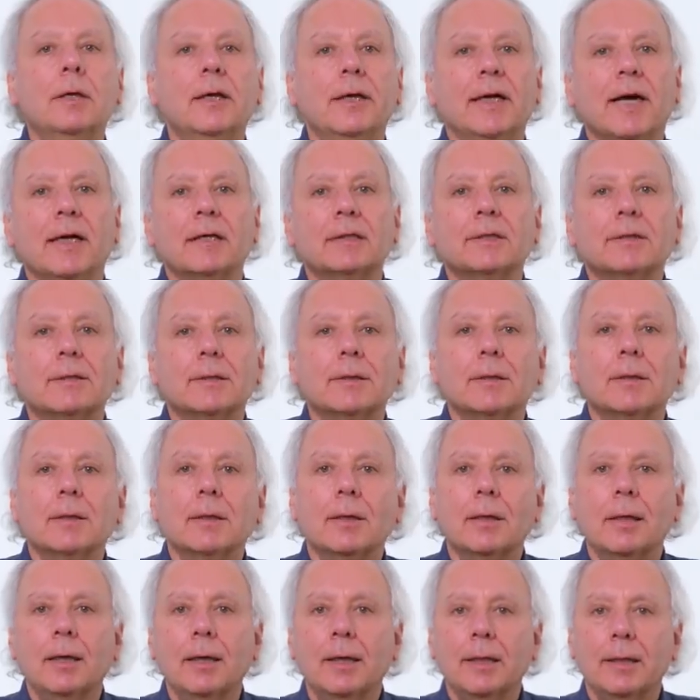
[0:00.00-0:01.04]
yes,
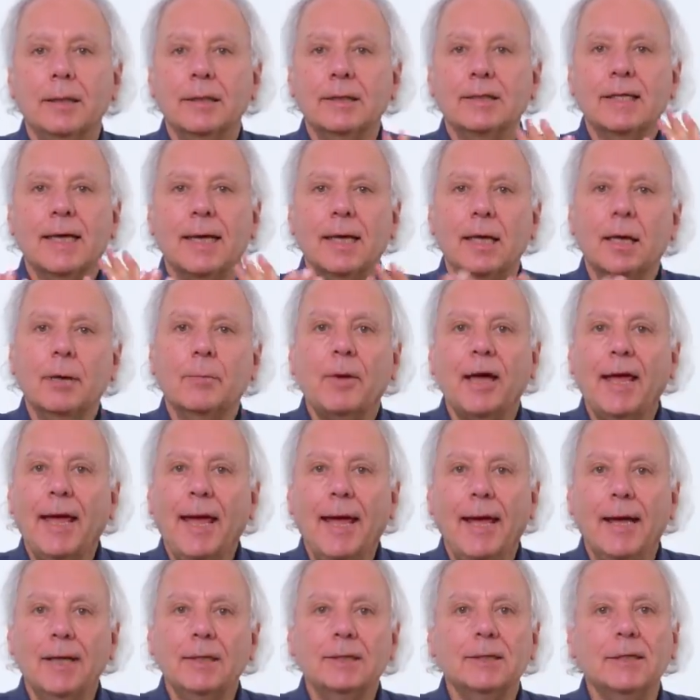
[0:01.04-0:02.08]
the skin on my
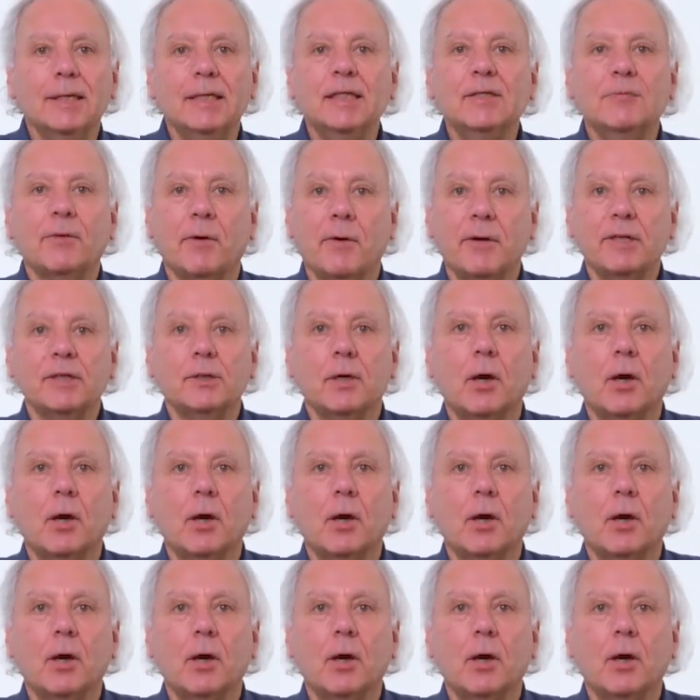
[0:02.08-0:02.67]
hands is very